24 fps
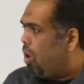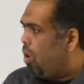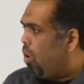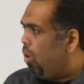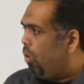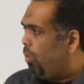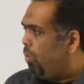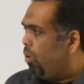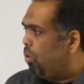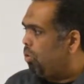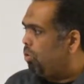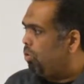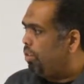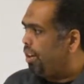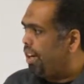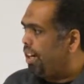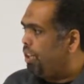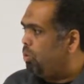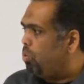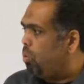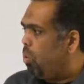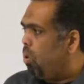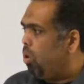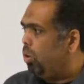almost
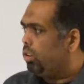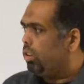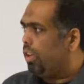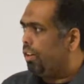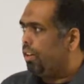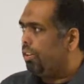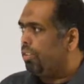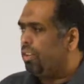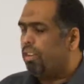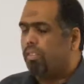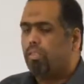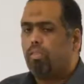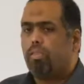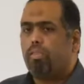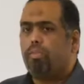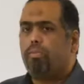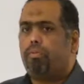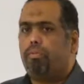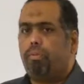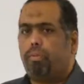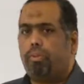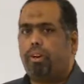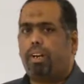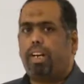red water. It is
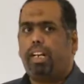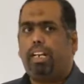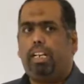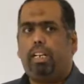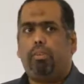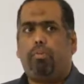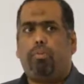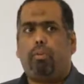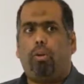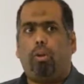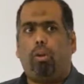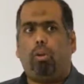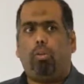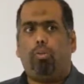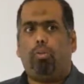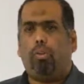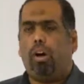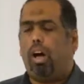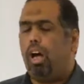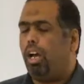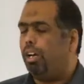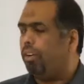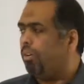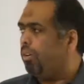really full of
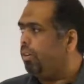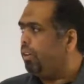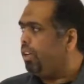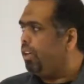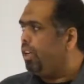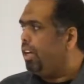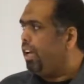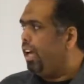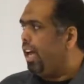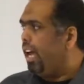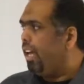iron,